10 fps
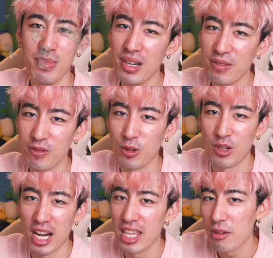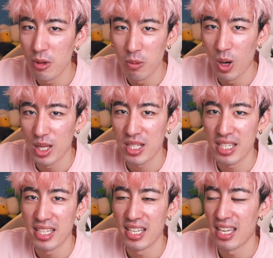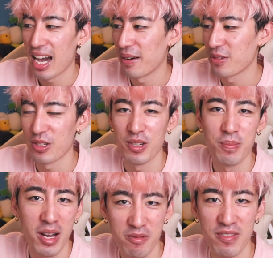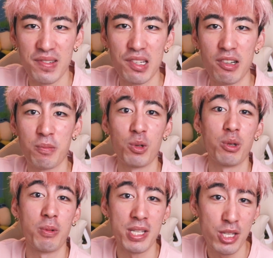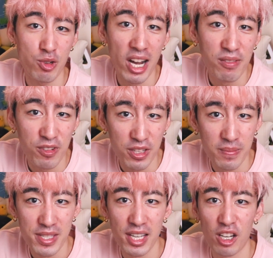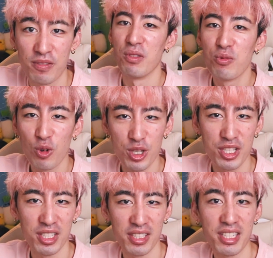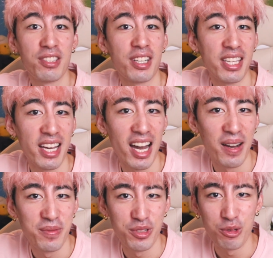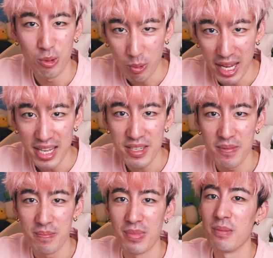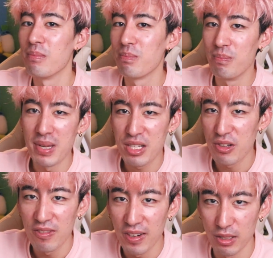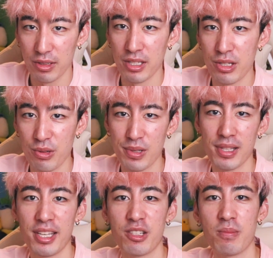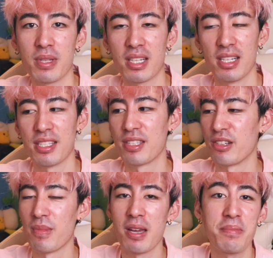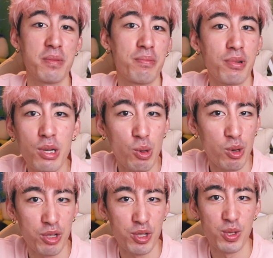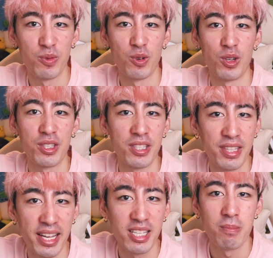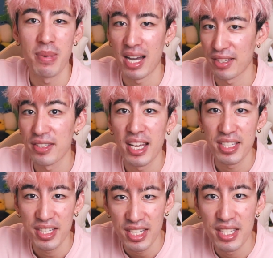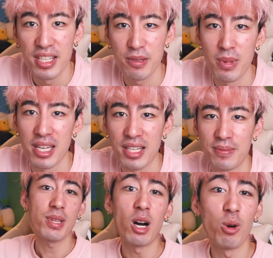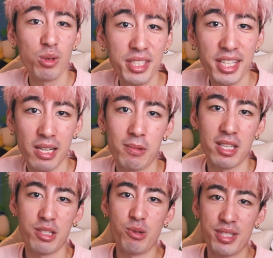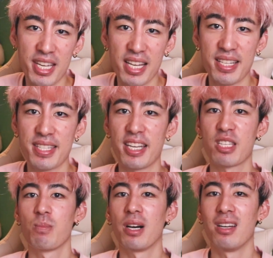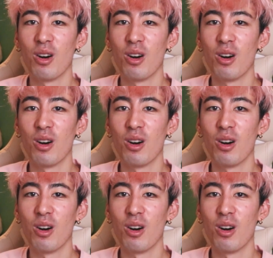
But for anyone watching it after my review and really wants to try it for themselves, unfortunately, you're gonna have to wait. But make sure to follow the newsletter because there might be pre-orders for the next batch that she does make. So not only did I want to do a taste test, but I